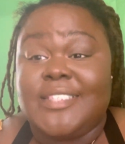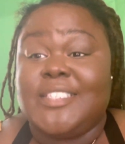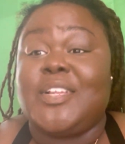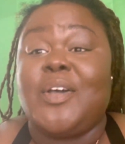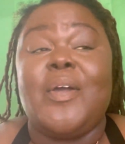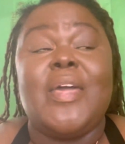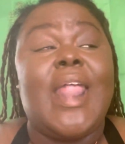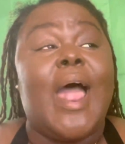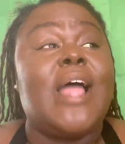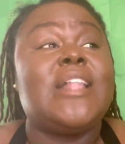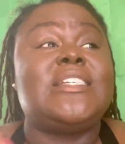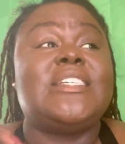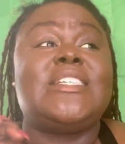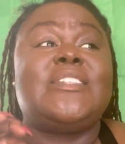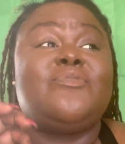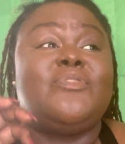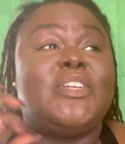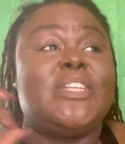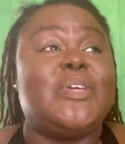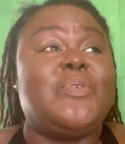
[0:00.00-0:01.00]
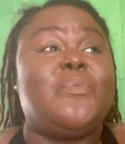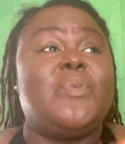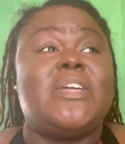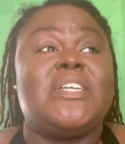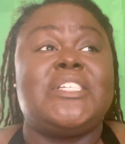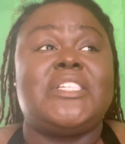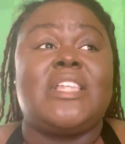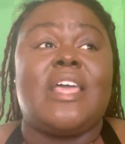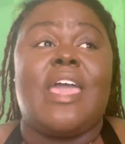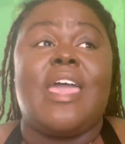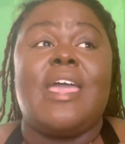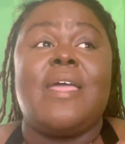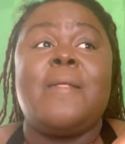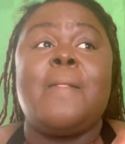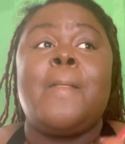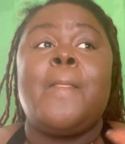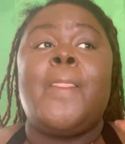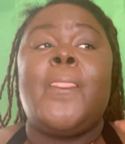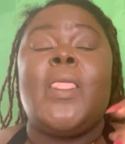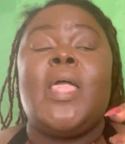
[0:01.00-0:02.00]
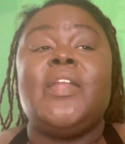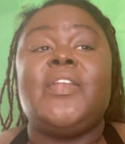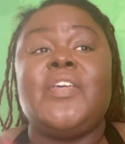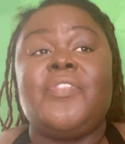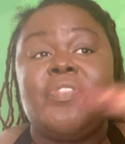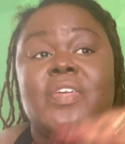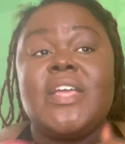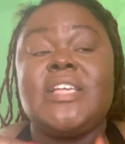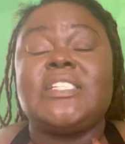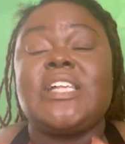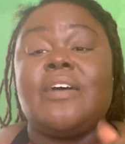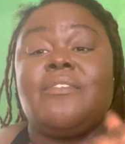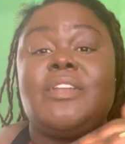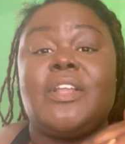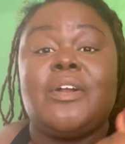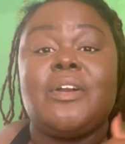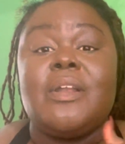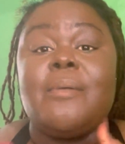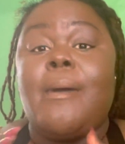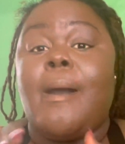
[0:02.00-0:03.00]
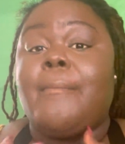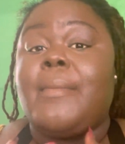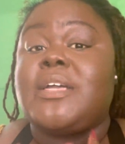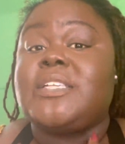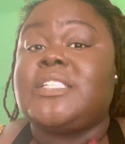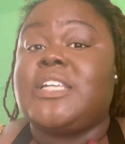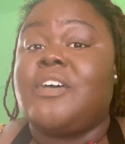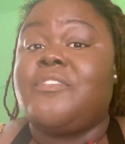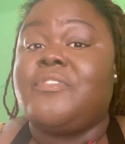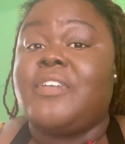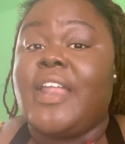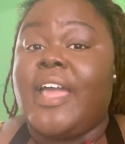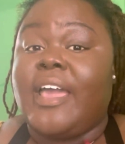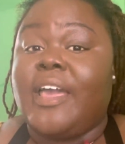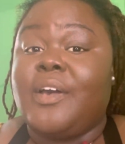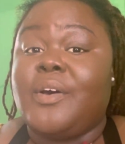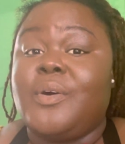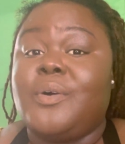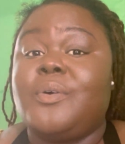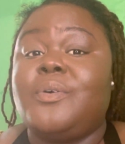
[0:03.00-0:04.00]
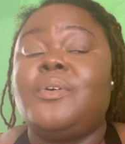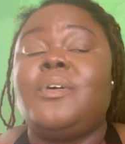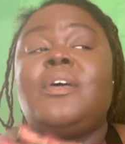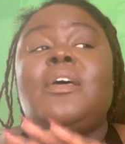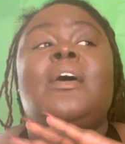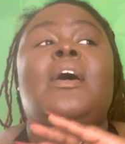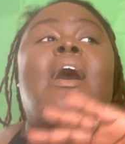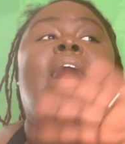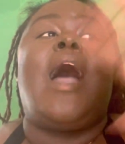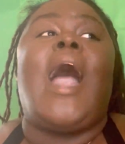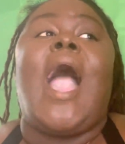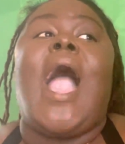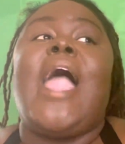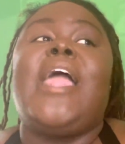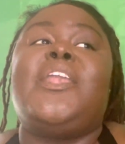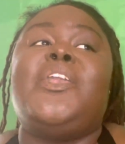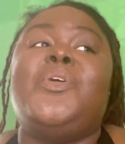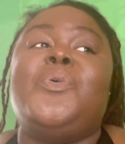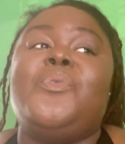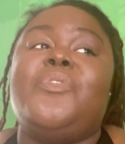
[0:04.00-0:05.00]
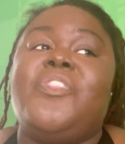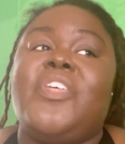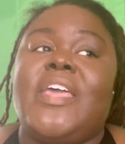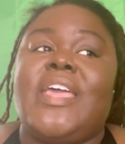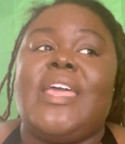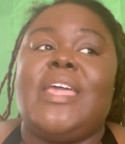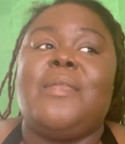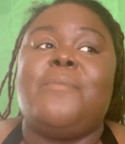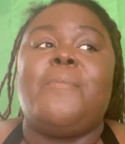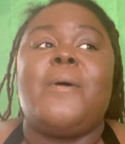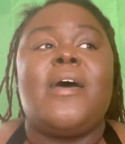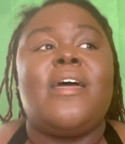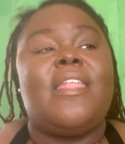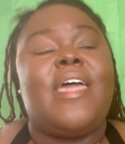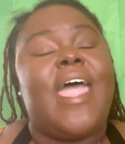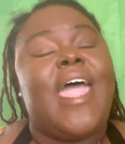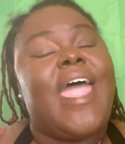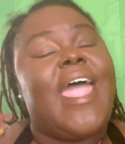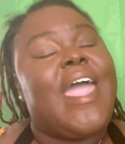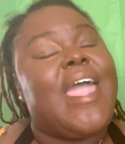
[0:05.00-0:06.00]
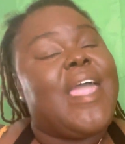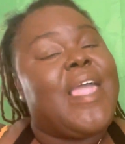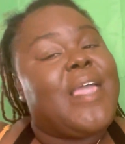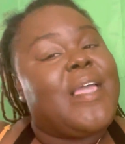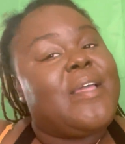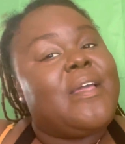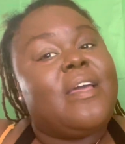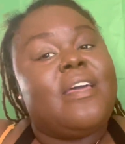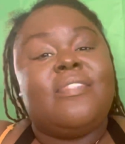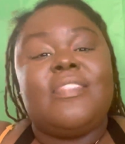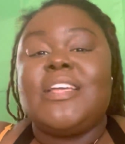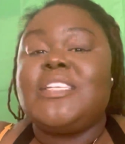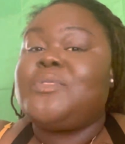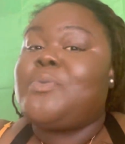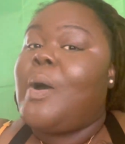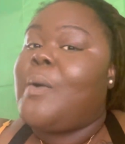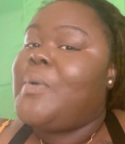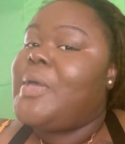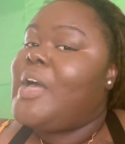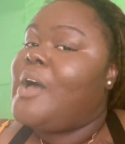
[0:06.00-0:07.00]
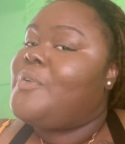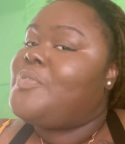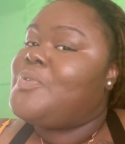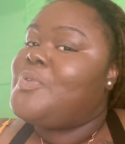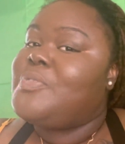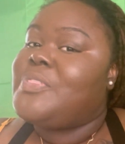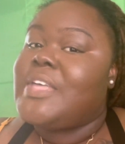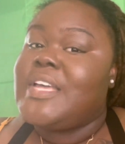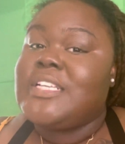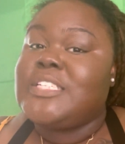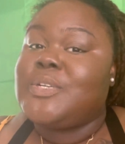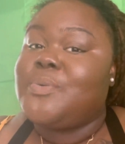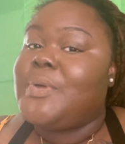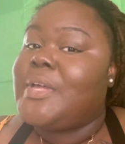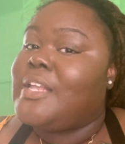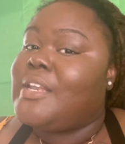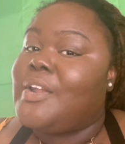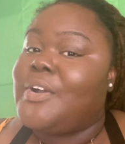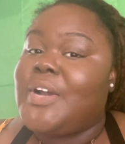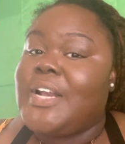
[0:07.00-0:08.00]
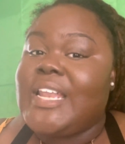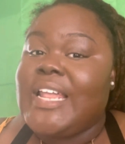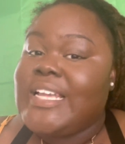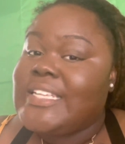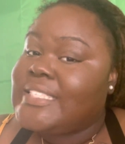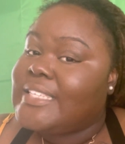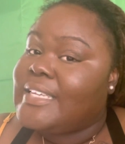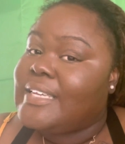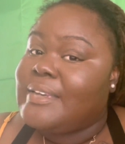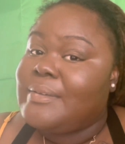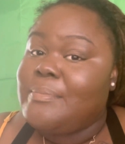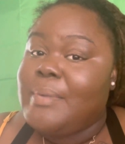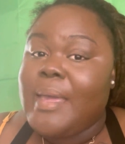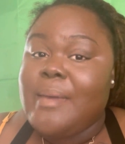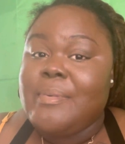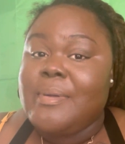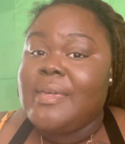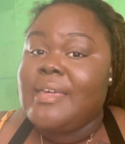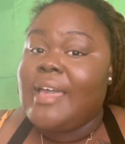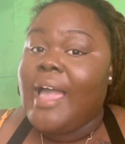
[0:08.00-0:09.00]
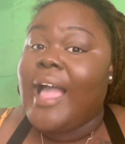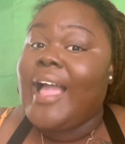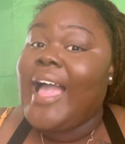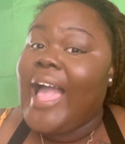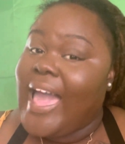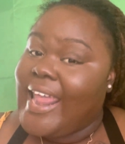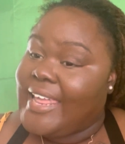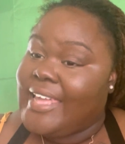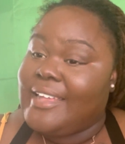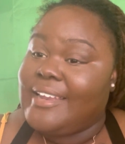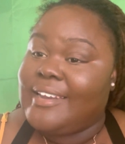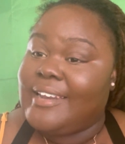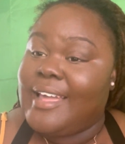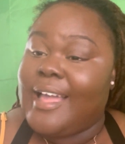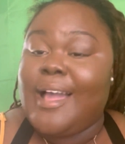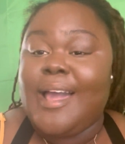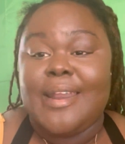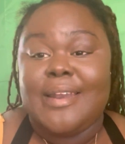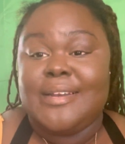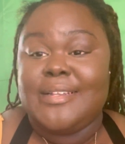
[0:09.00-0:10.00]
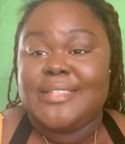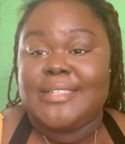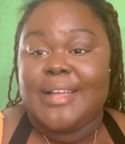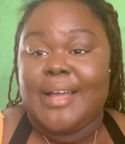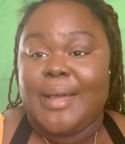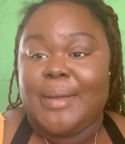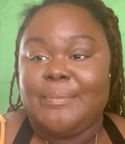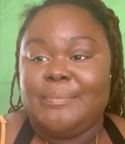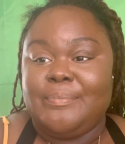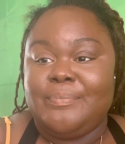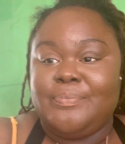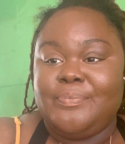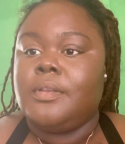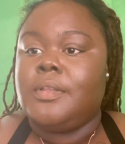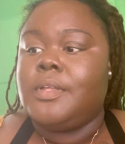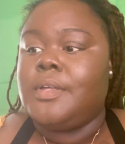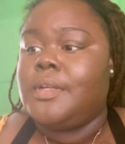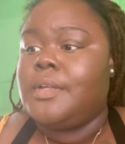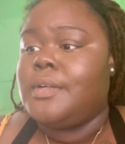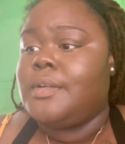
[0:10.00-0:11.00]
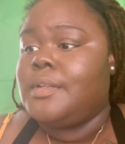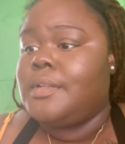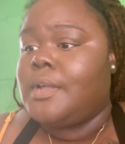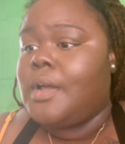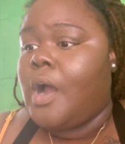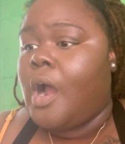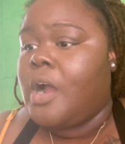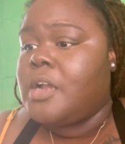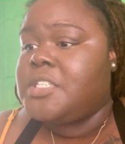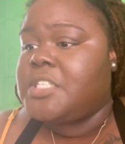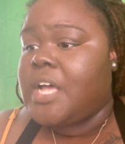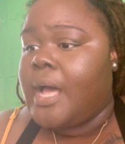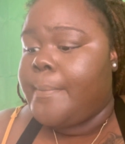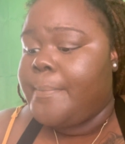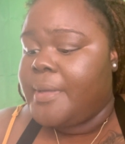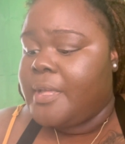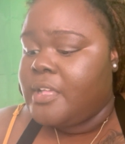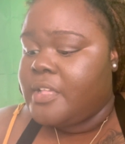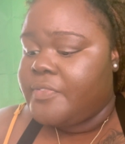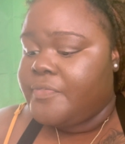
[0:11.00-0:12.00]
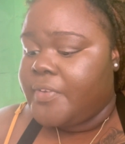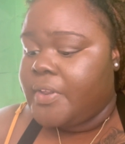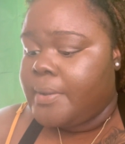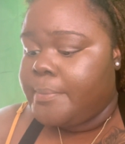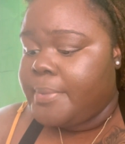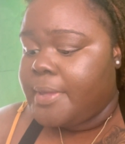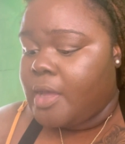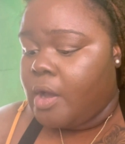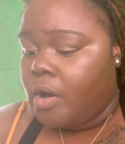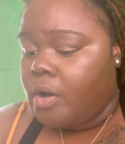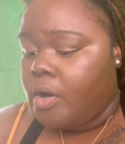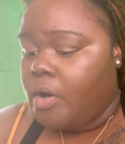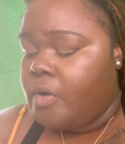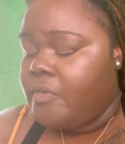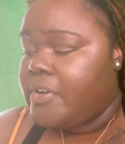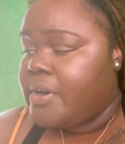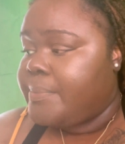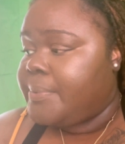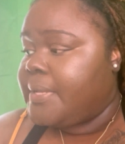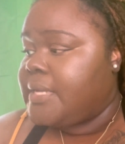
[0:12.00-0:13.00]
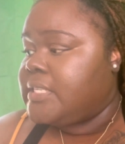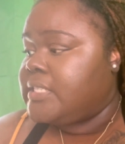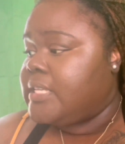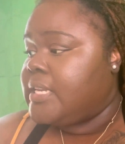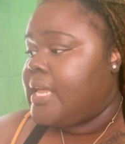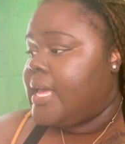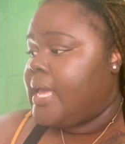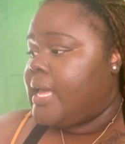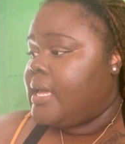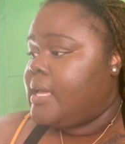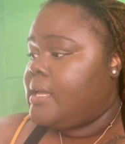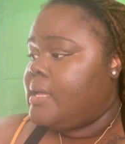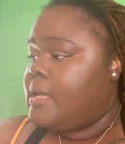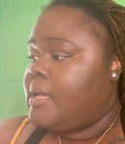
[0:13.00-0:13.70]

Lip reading: And I just really wish that the things I've learned about myself now, I knew then. But hey, that's why we go through things, so we can learn a lesson. Baby, I got it. I got it this time. Look, our topic is finna be all over the place today.